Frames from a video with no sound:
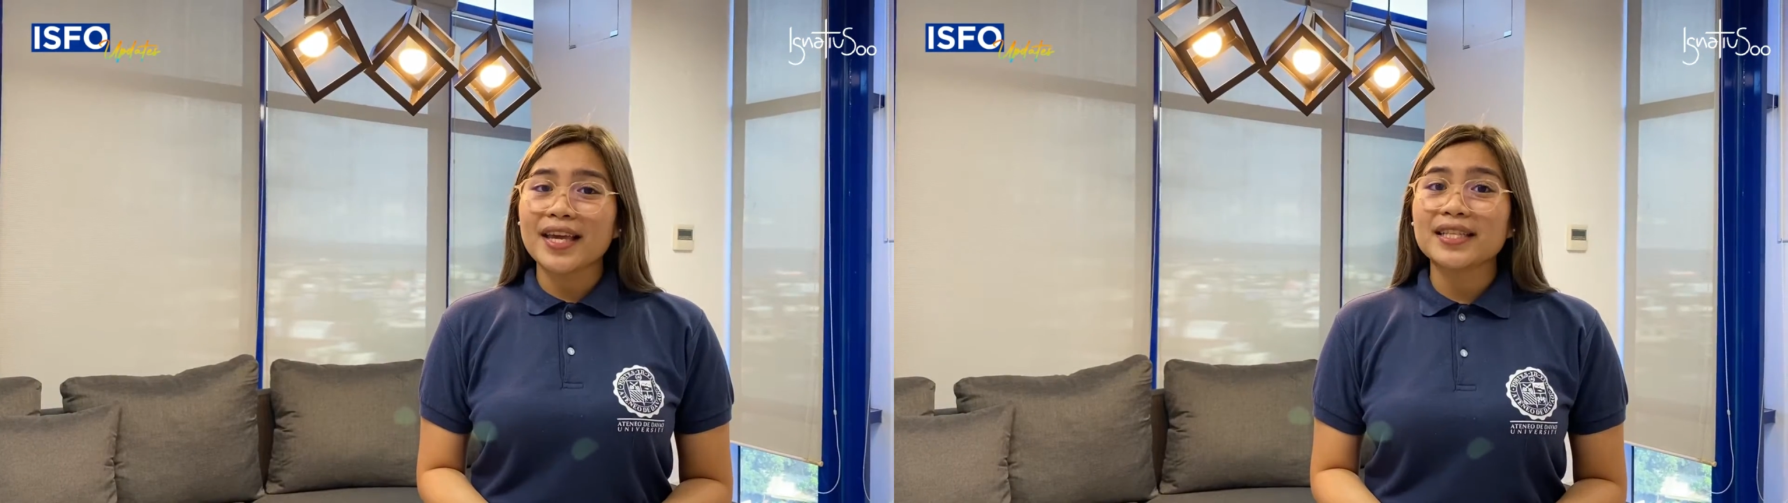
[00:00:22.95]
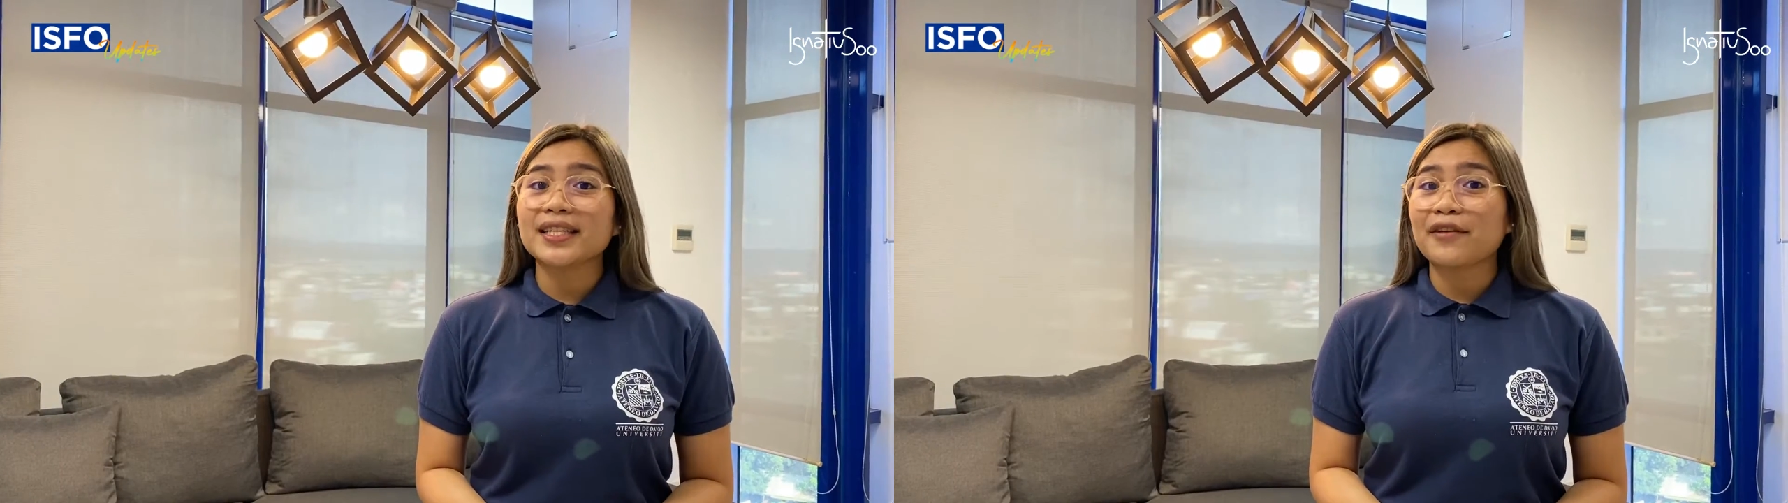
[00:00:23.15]

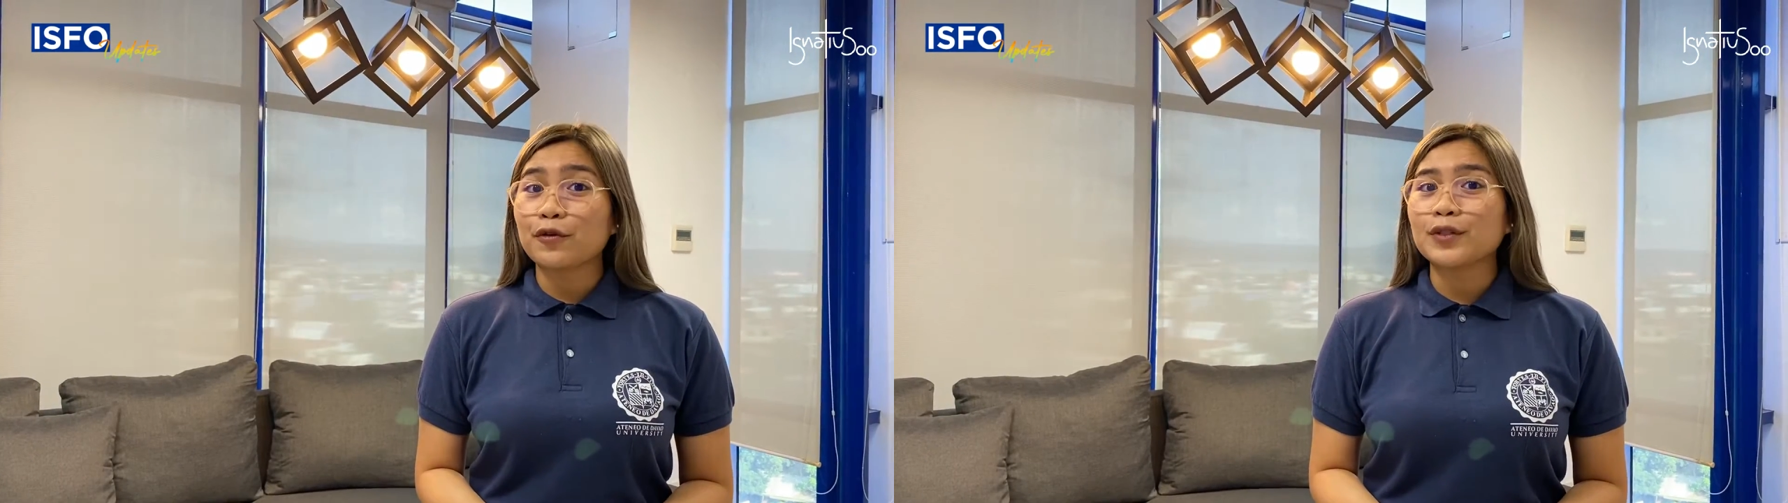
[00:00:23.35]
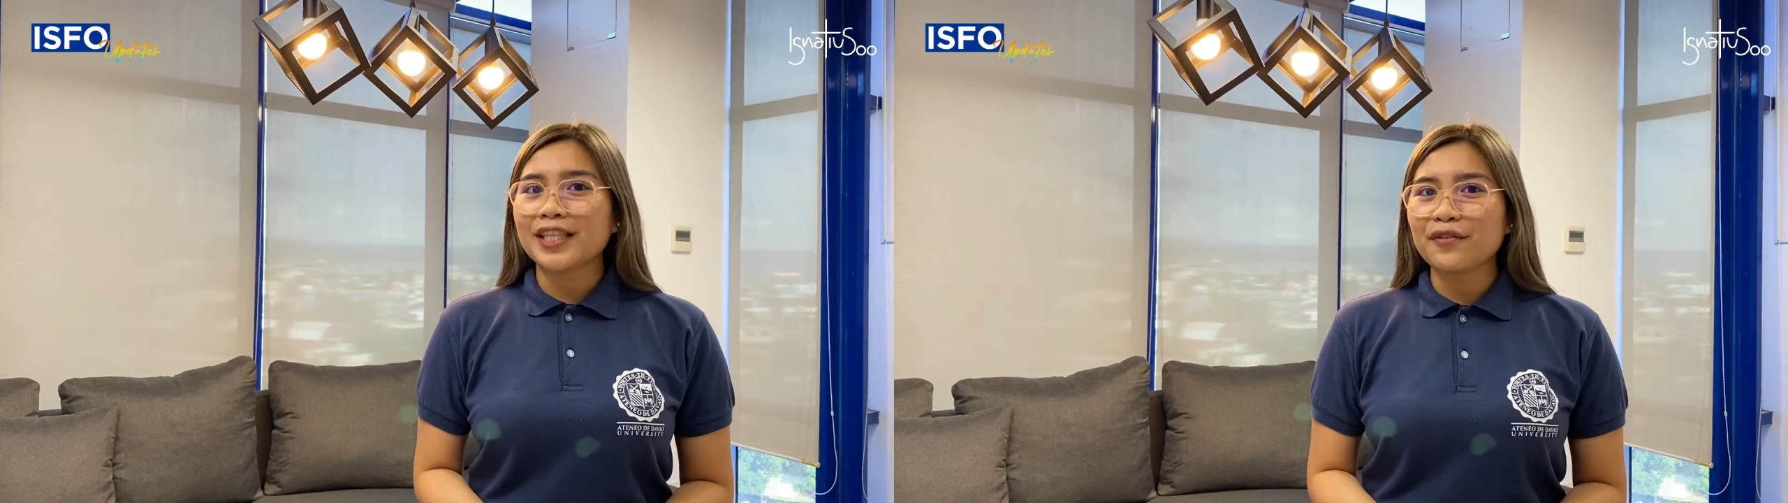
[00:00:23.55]

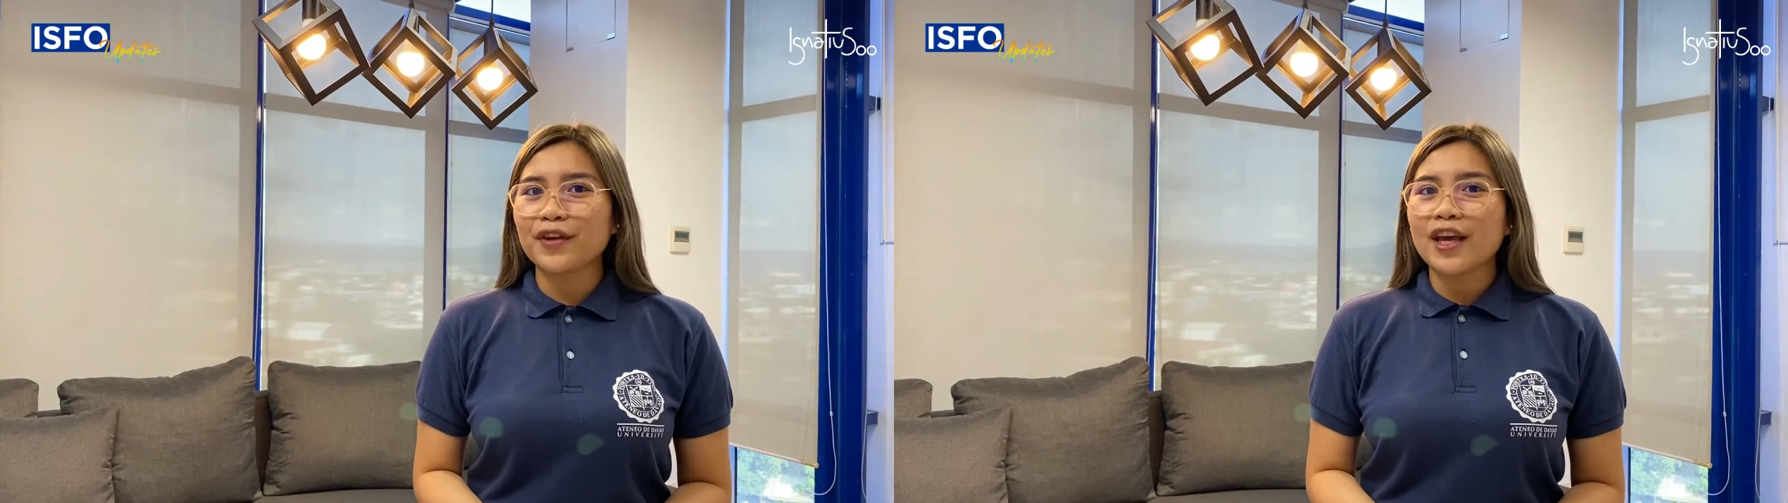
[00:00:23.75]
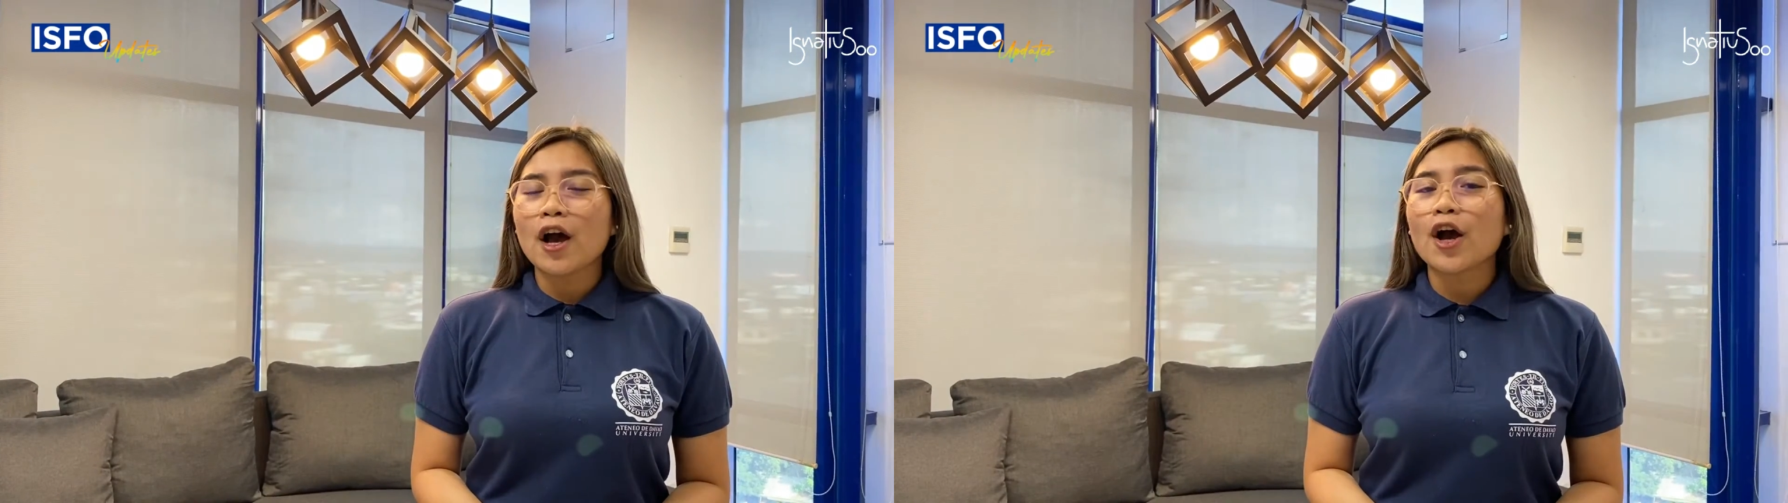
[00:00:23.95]
ISFO
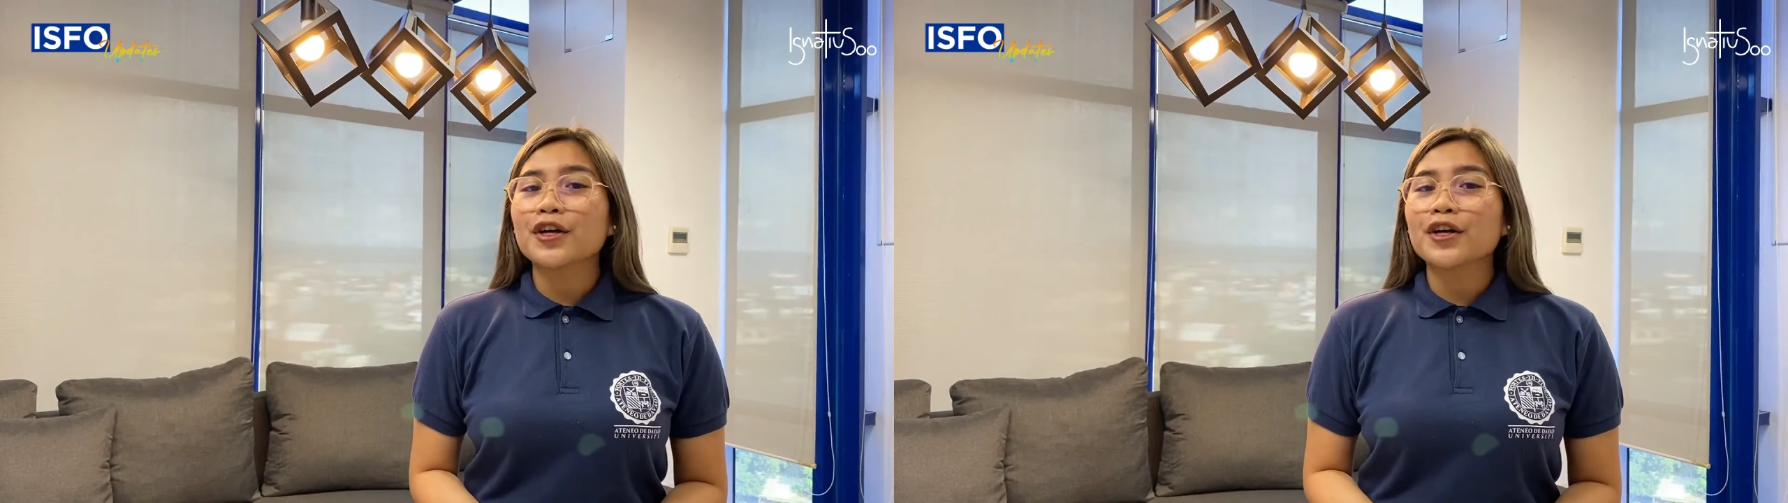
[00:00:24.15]
TV